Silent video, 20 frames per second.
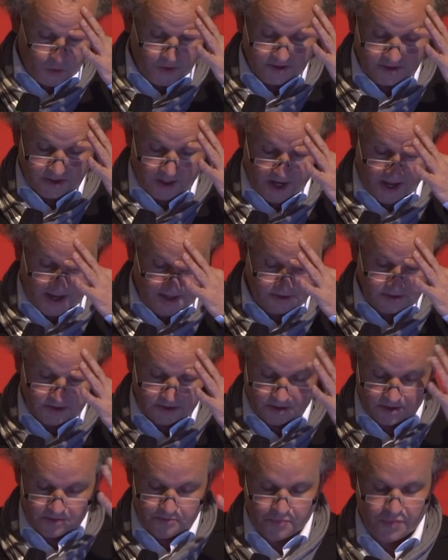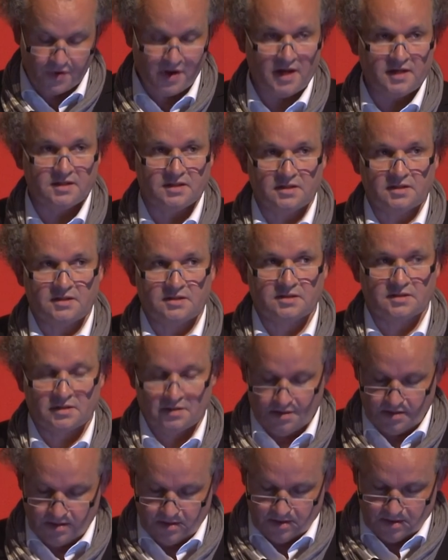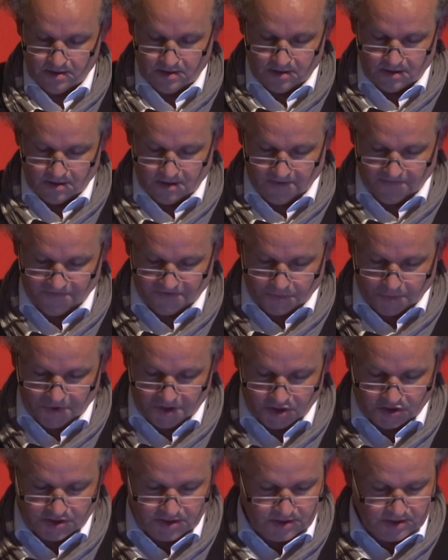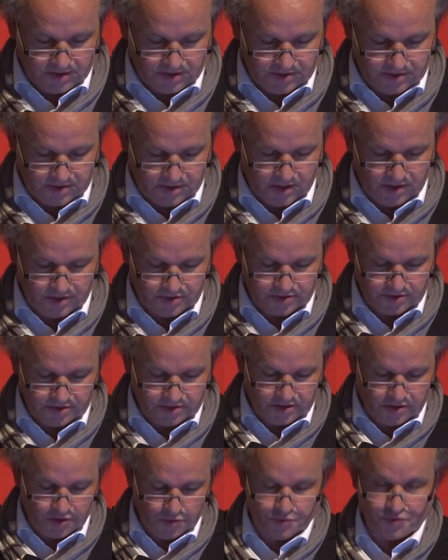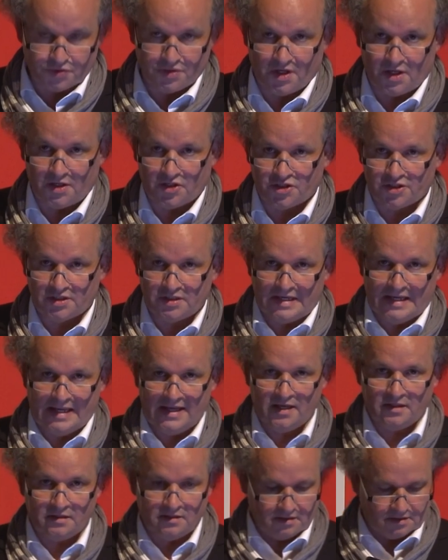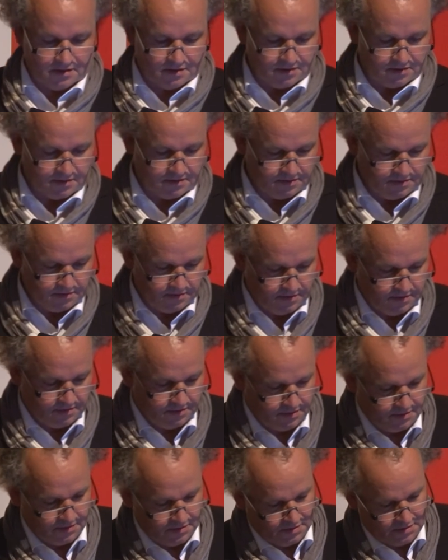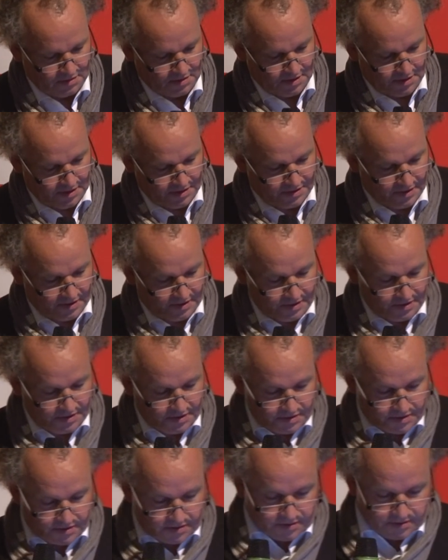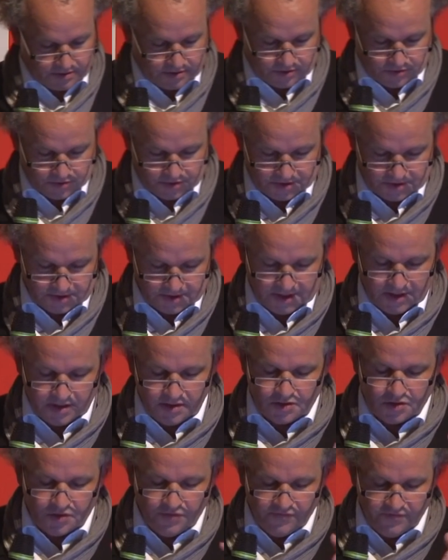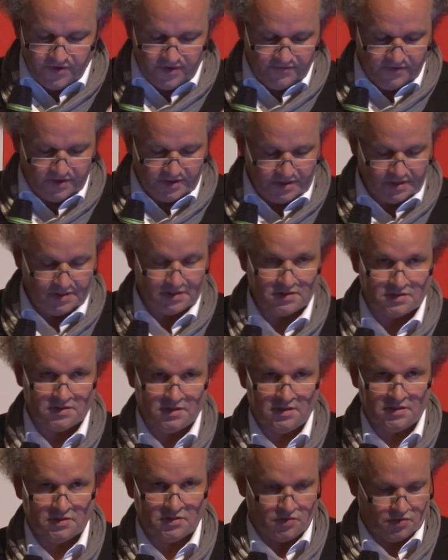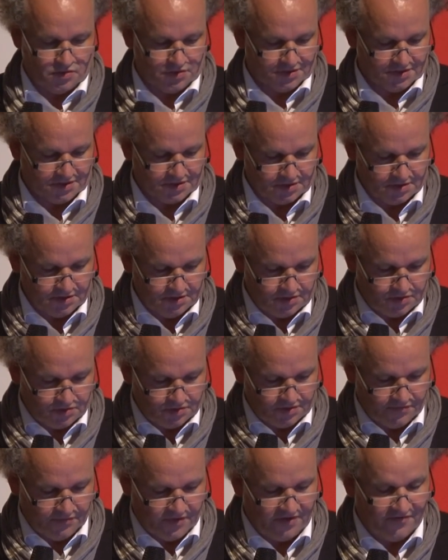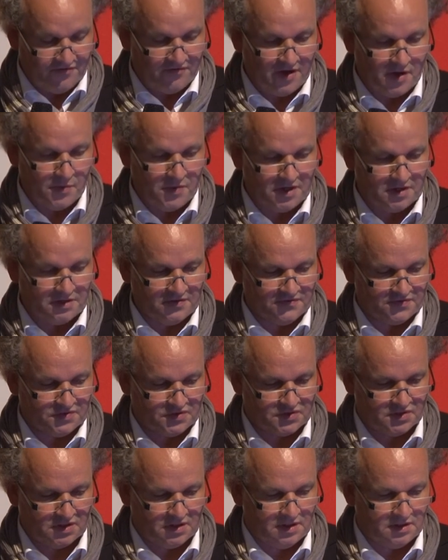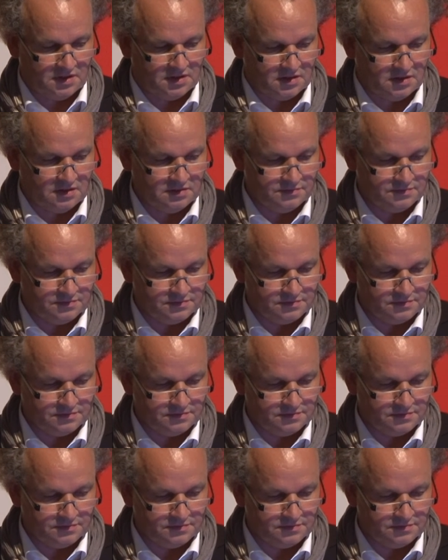with hands-on practice of spatial and cultural co-production and, and I think this is crucial, interweaving this discourse into the very fabric of society.